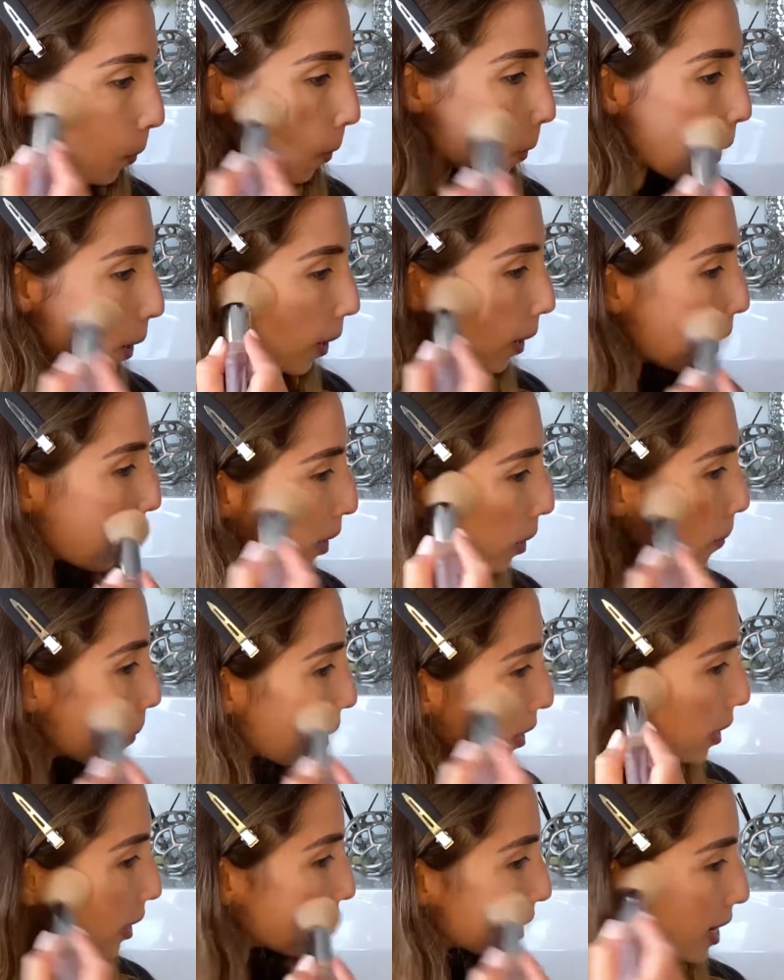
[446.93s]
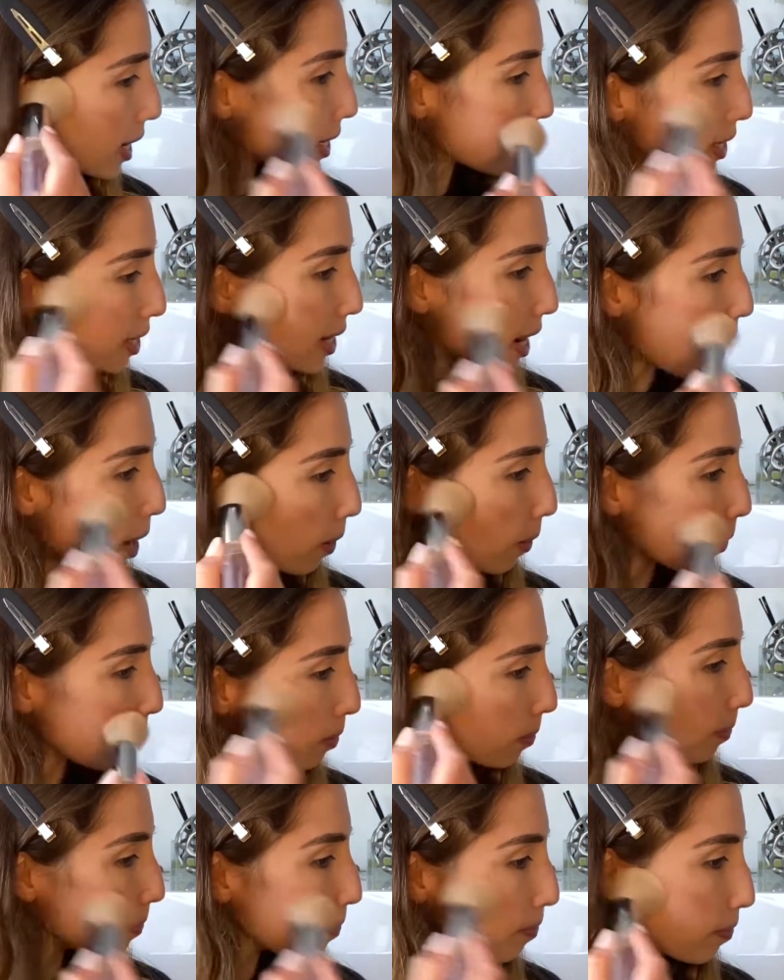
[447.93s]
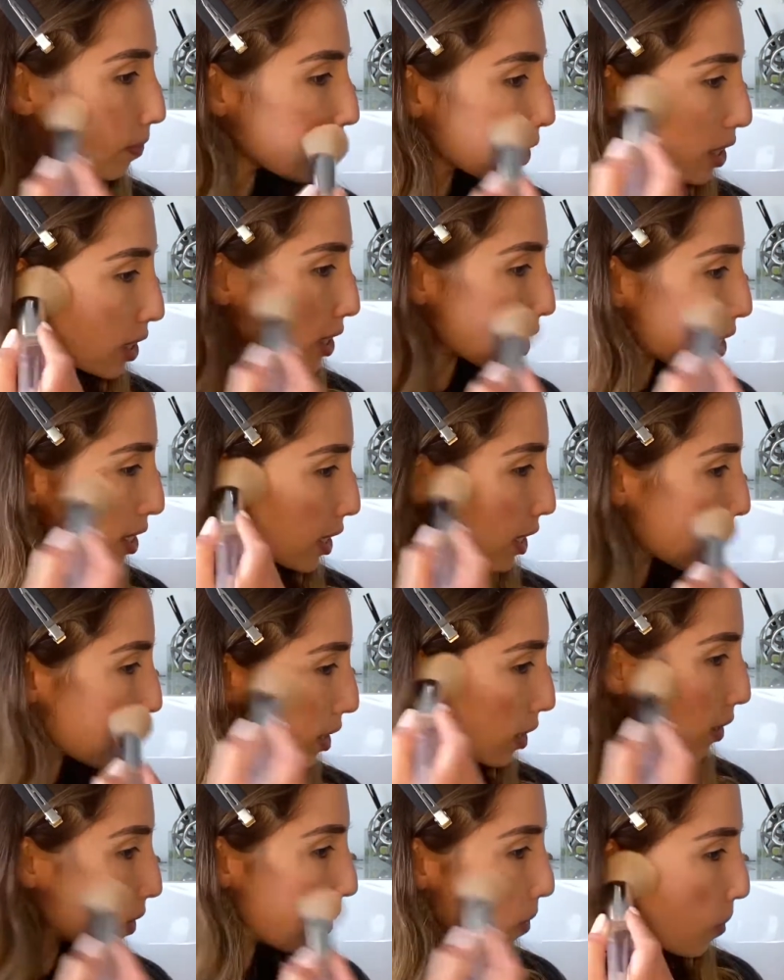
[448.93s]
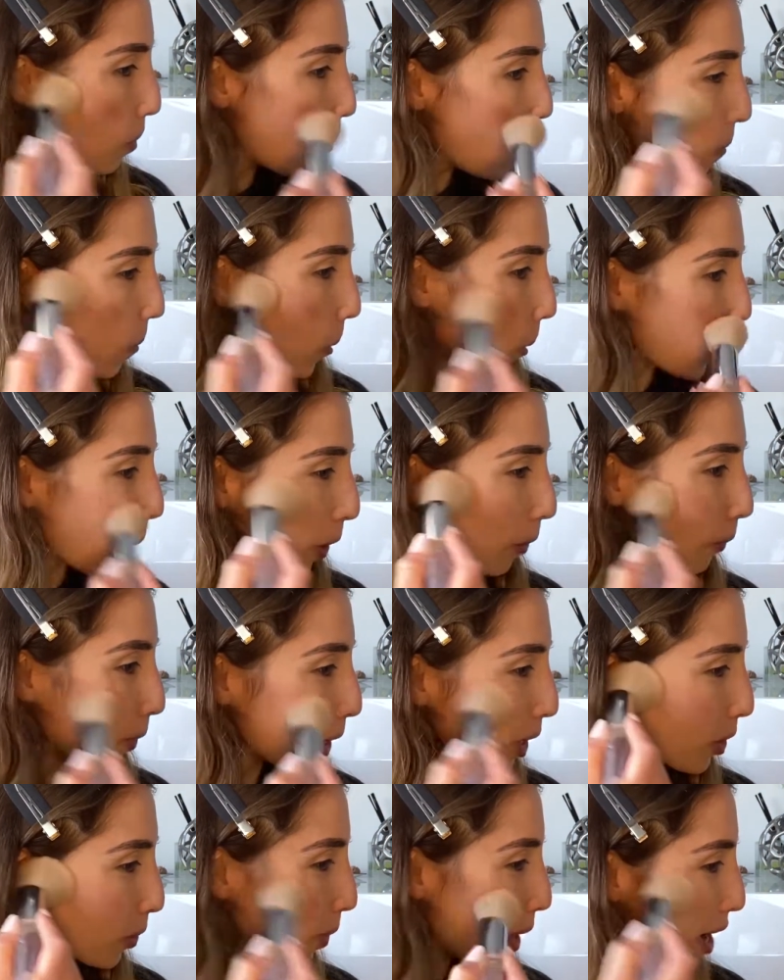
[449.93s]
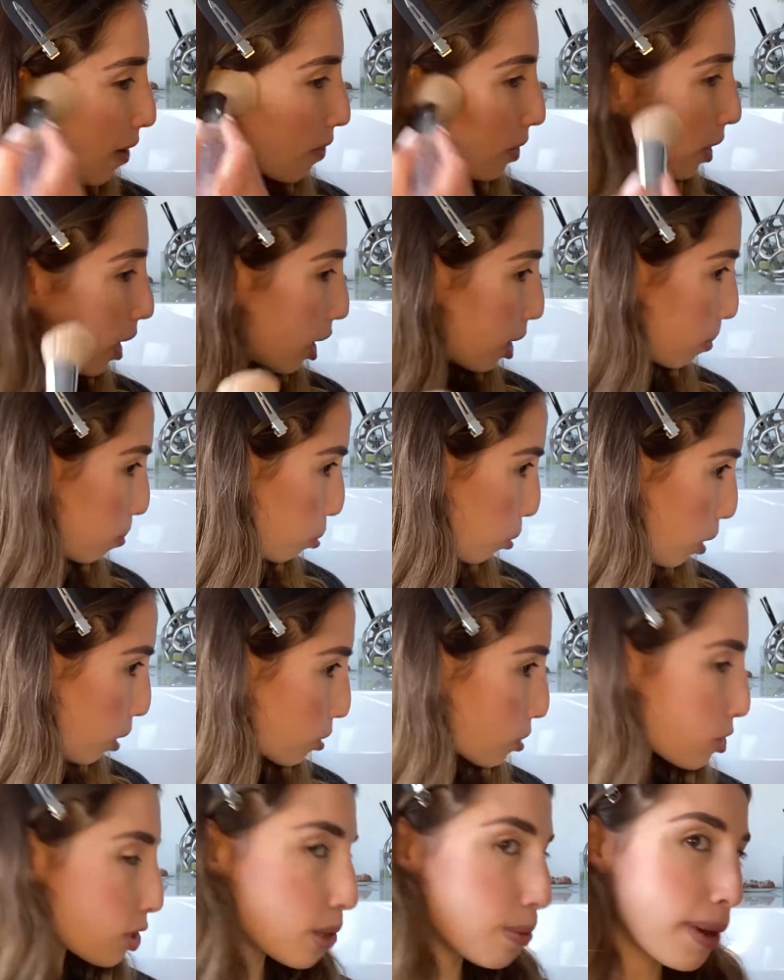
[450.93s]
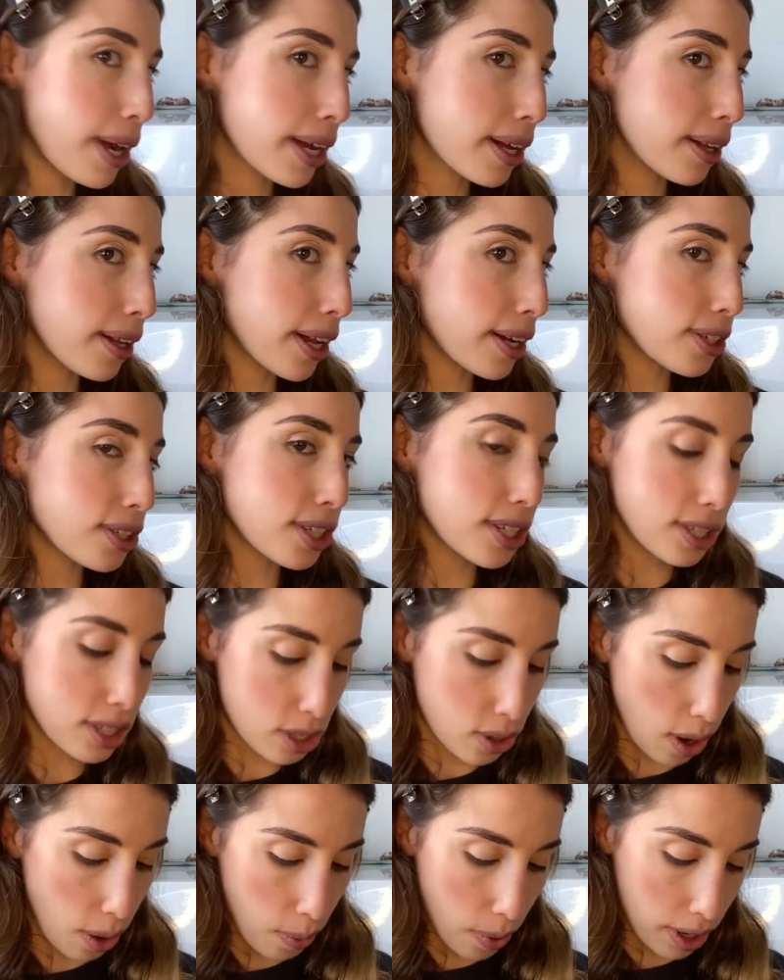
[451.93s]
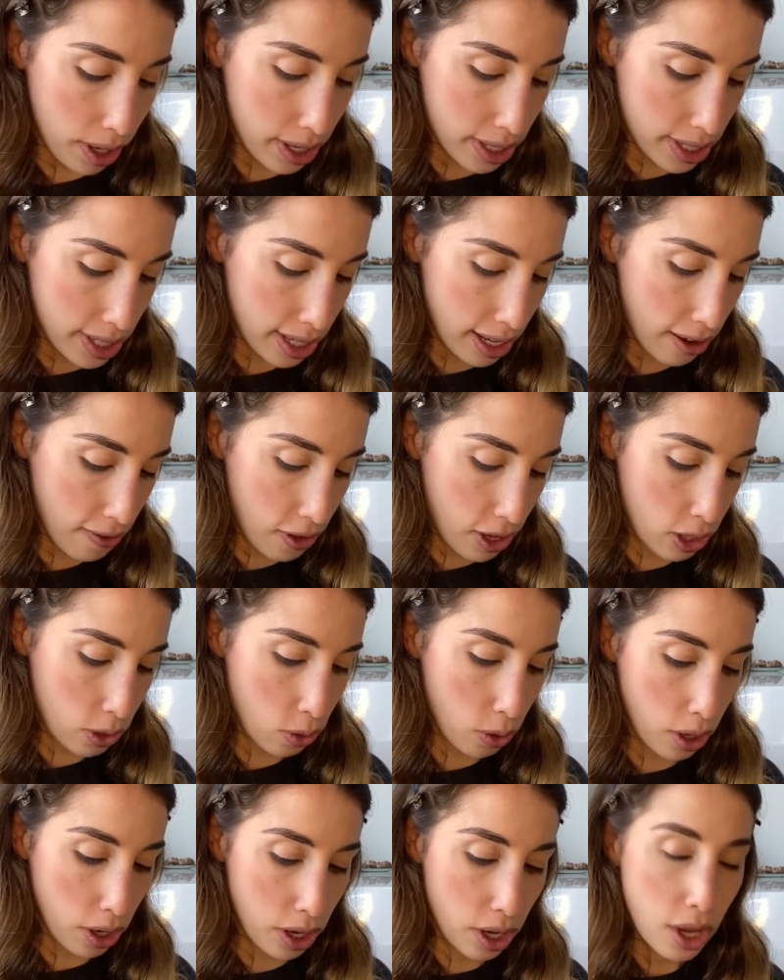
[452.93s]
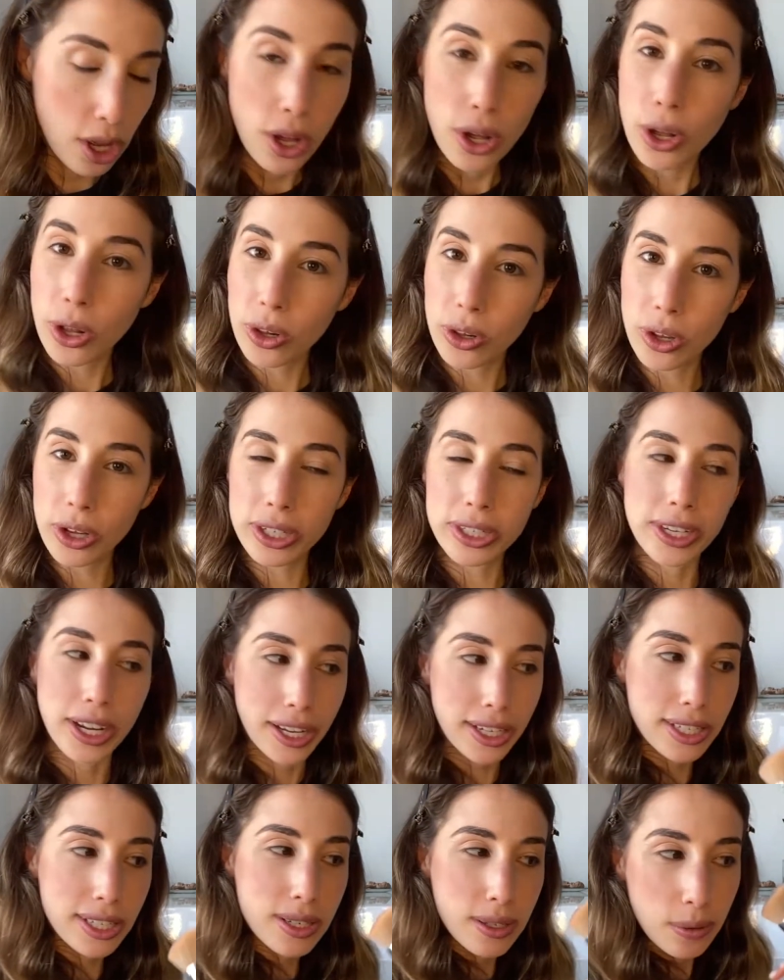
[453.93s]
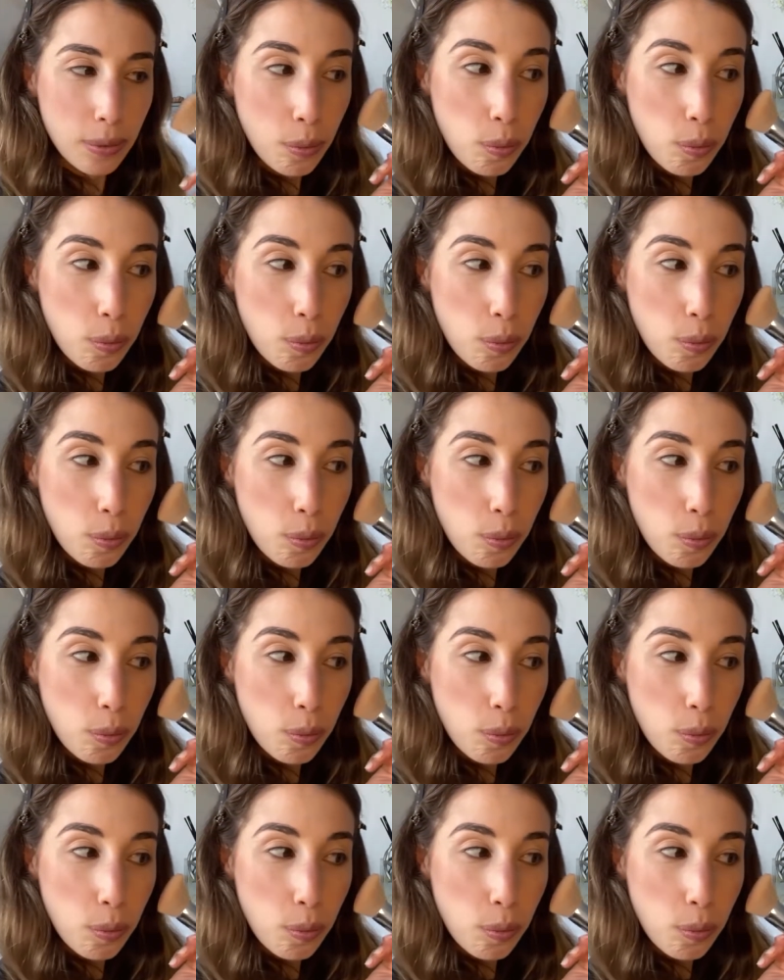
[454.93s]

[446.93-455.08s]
I kind of wanted to test it out to see. Because I really don't have a lot of bronzers in my collection, so I wanted to see if this would look nice.